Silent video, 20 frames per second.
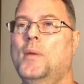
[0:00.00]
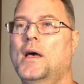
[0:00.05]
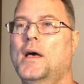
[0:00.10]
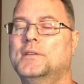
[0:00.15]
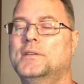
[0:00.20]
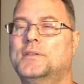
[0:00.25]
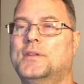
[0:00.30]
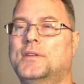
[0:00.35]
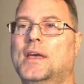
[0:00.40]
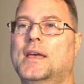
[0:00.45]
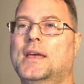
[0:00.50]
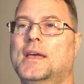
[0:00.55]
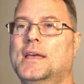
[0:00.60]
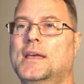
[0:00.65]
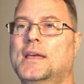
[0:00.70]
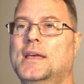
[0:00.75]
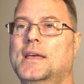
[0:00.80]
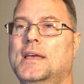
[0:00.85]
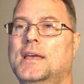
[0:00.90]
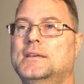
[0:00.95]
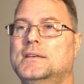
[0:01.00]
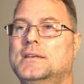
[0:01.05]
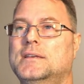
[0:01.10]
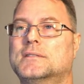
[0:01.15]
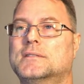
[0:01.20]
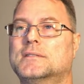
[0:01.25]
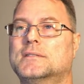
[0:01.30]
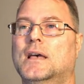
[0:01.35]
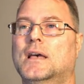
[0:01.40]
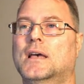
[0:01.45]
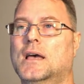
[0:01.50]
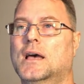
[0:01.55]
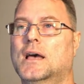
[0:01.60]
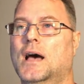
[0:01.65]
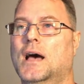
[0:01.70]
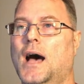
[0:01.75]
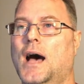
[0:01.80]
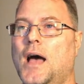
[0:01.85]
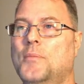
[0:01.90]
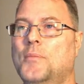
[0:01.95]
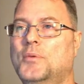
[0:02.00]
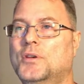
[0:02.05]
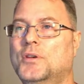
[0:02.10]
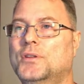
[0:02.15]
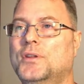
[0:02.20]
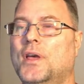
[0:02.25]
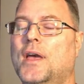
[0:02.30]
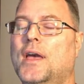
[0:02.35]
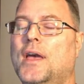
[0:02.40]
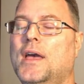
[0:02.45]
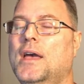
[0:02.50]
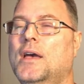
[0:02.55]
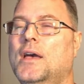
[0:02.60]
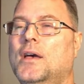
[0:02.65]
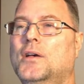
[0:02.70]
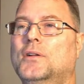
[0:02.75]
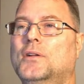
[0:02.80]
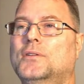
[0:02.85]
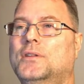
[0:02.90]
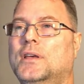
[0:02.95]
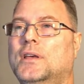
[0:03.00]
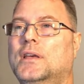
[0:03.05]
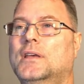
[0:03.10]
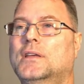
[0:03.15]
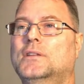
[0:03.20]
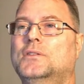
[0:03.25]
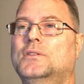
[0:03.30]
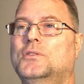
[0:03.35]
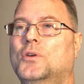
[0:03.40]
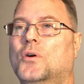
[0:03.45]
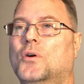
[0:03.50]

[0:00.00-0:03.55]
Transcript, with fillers: I've been held in your hand.